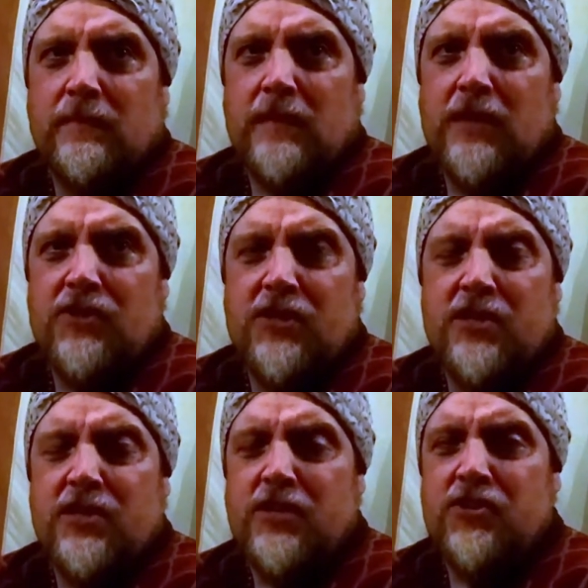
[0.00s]
And she
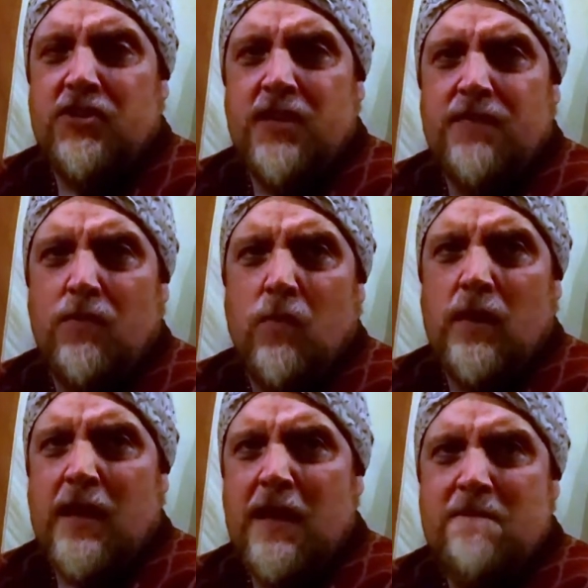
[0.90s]
said, "Shiva,
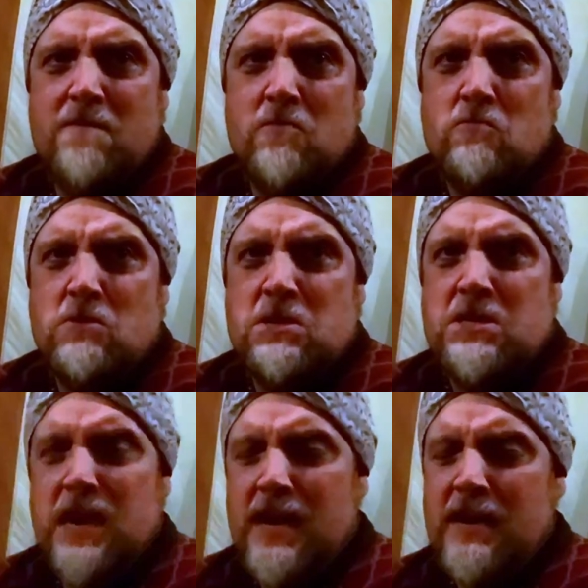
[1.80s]
what have you
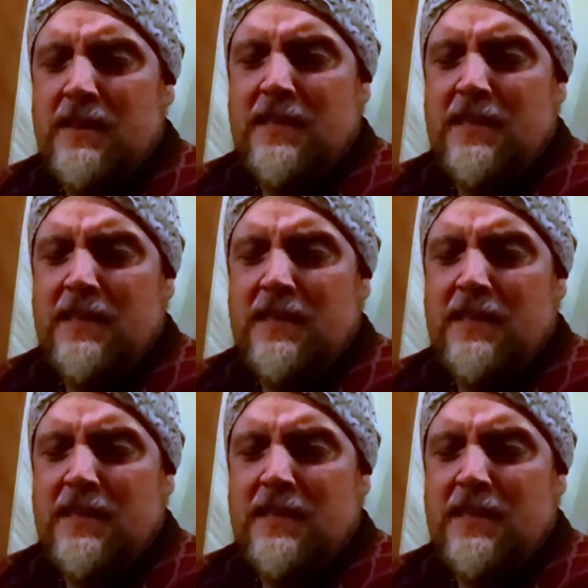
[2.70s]
done?